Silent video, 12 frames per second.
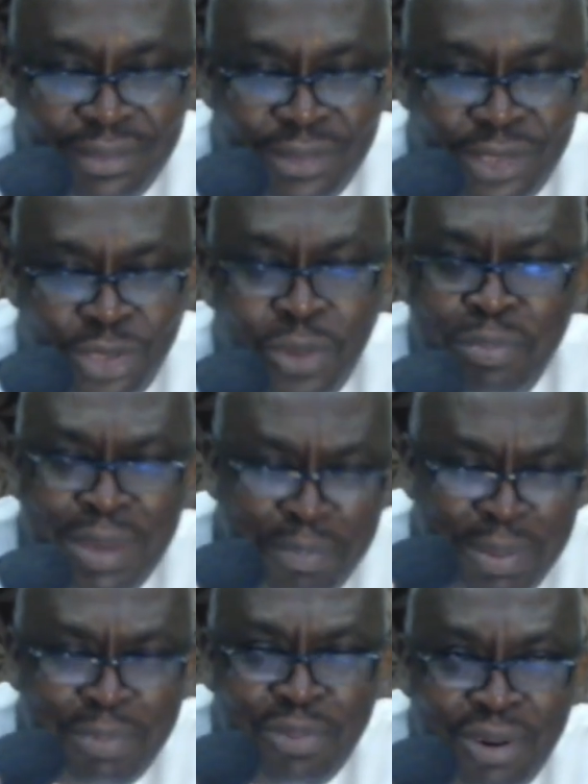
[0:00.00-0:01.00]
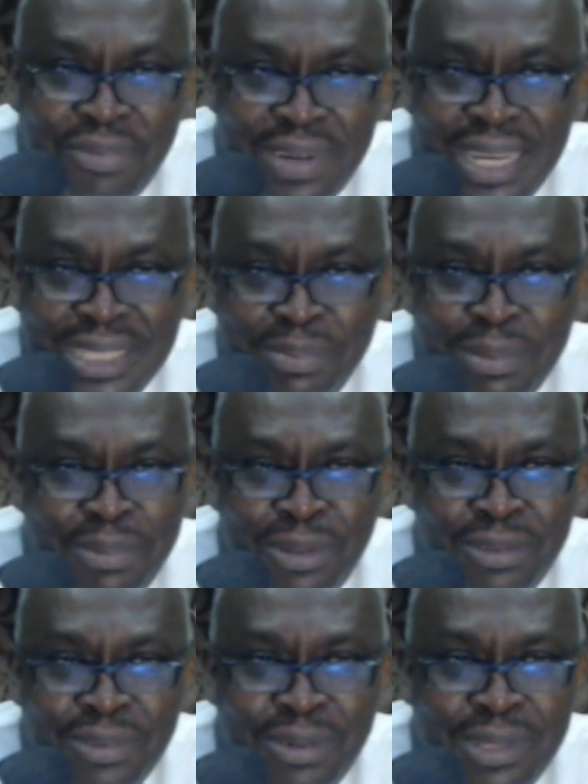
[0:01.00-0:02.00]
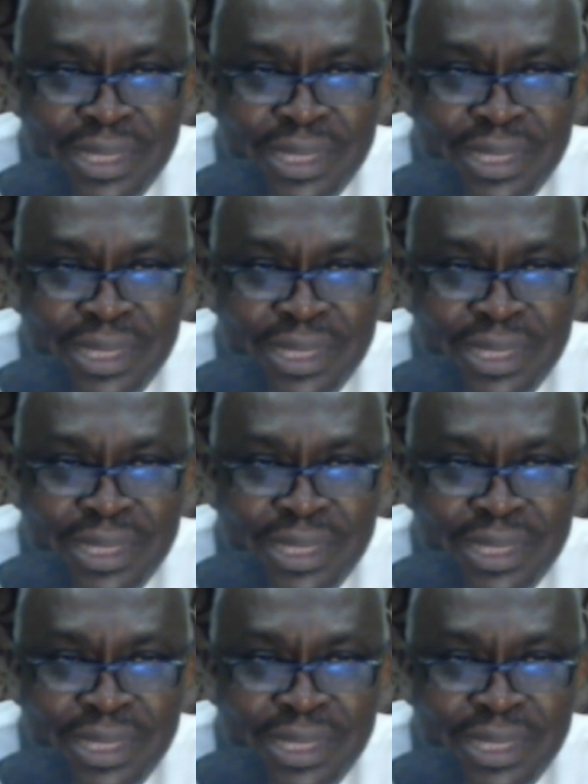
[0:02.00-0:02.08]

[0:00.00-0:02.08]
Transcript: So be people of light, people of God.